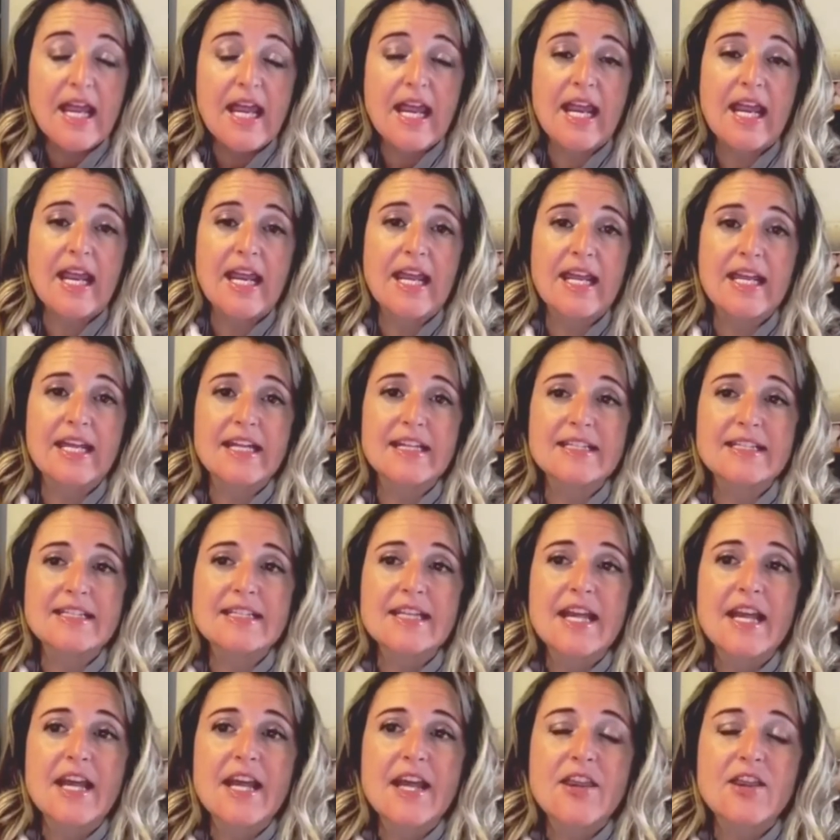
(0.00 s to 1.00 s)
And
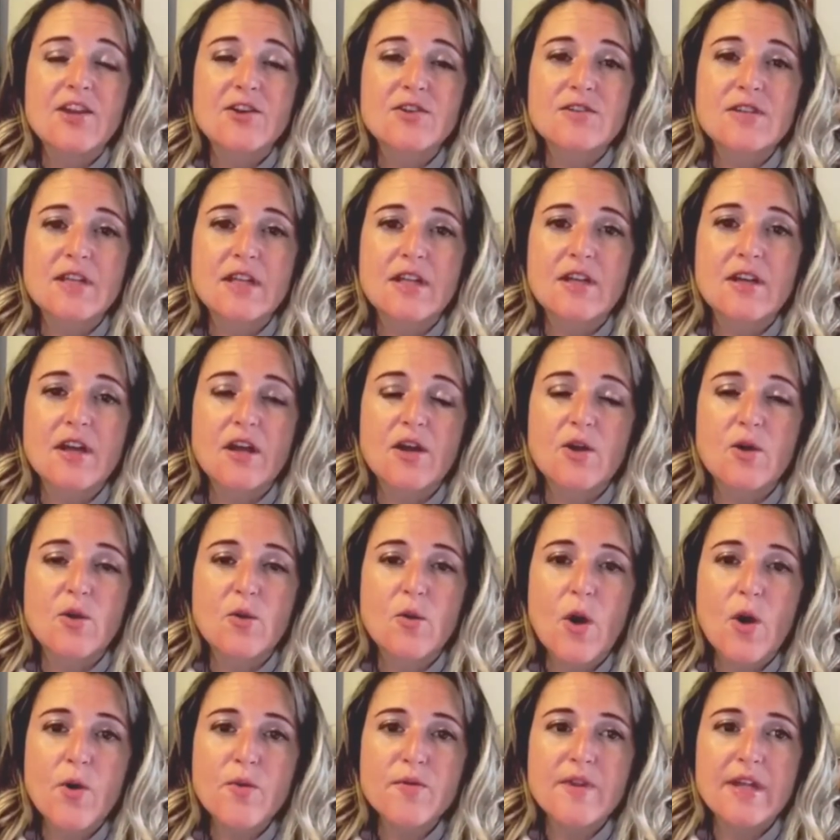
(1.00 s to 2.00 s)
there's a
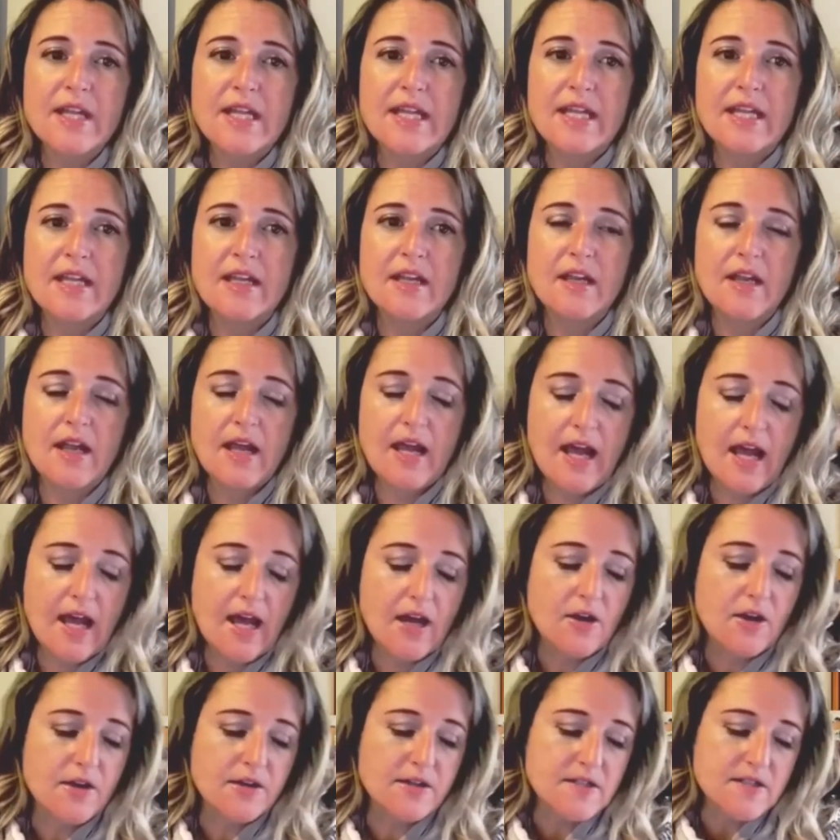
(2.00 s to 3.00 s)
quote that he
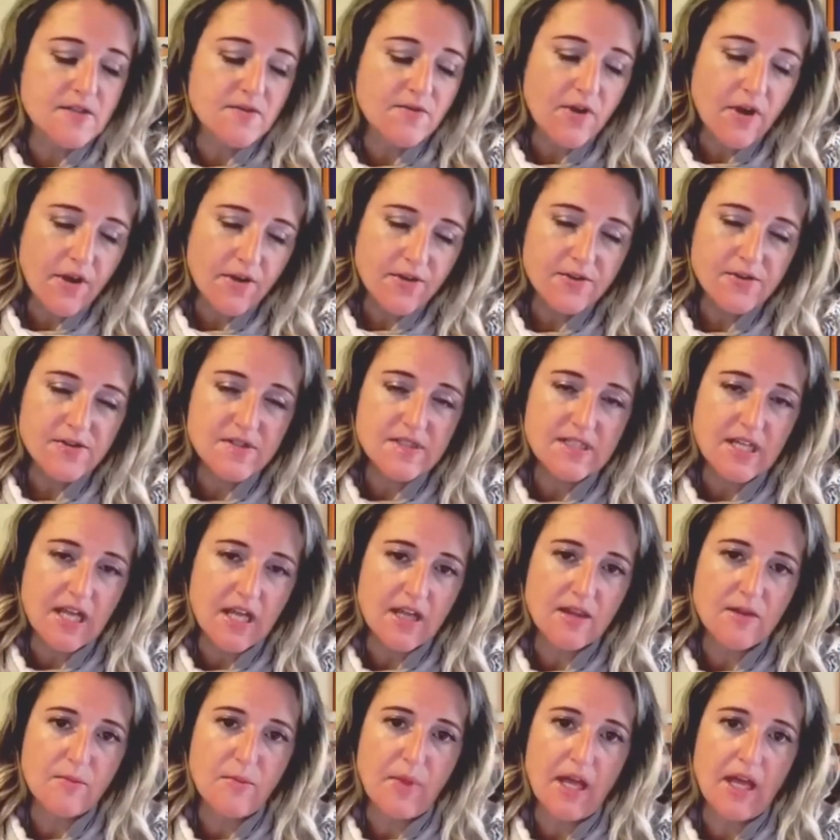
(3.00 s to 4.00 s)
had on his father's
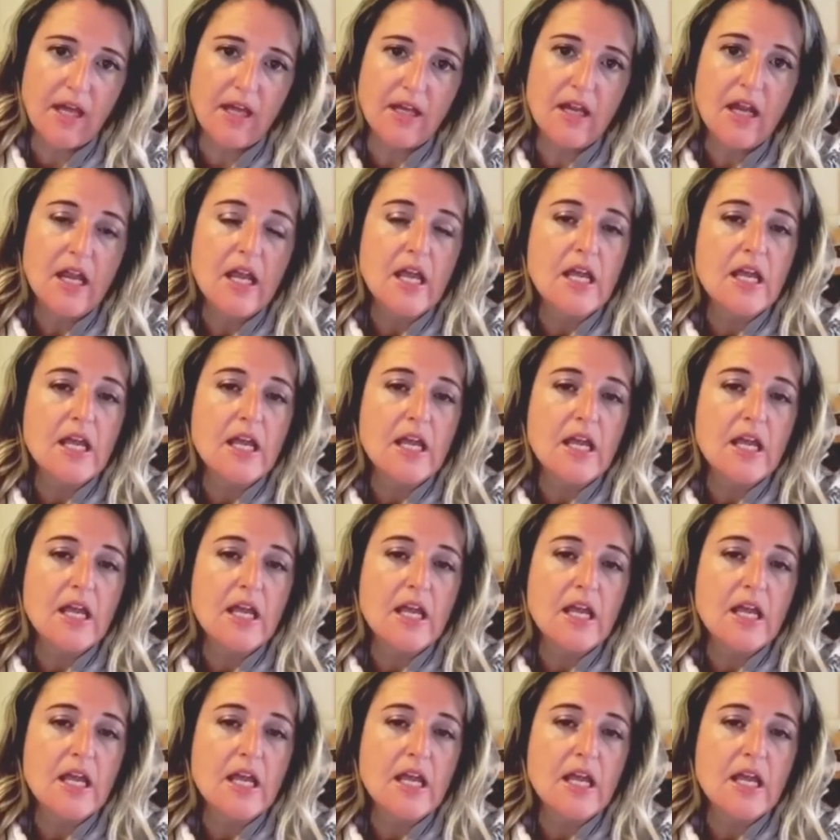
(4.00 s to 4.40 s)
deathbed.